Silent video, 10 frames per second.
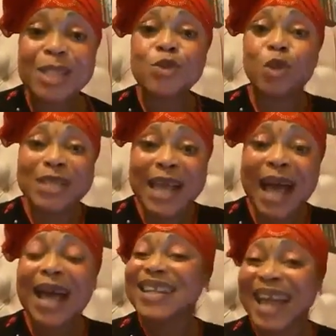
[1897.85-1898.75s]
It is
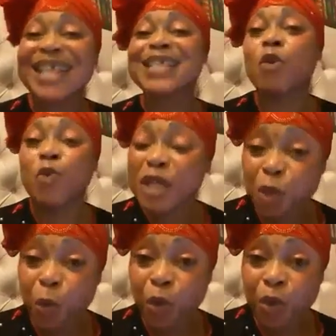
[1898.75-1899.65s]
Nosa that is a
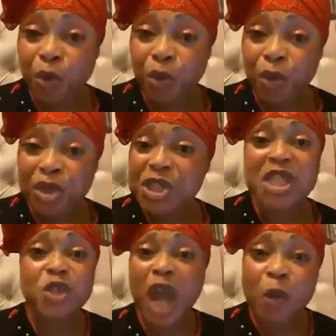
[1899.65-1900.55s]
widow.
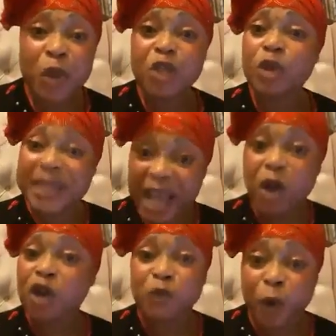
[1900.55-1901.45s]
She's not a widow.
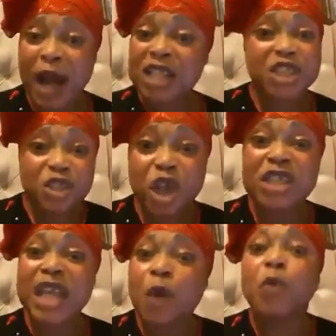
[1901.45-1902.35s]
Thank God for her.
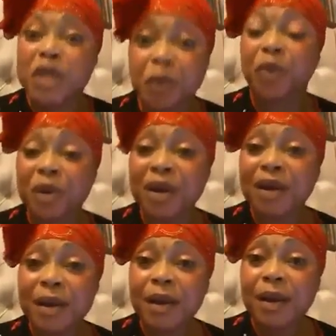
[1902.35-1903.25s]
She's not a widow.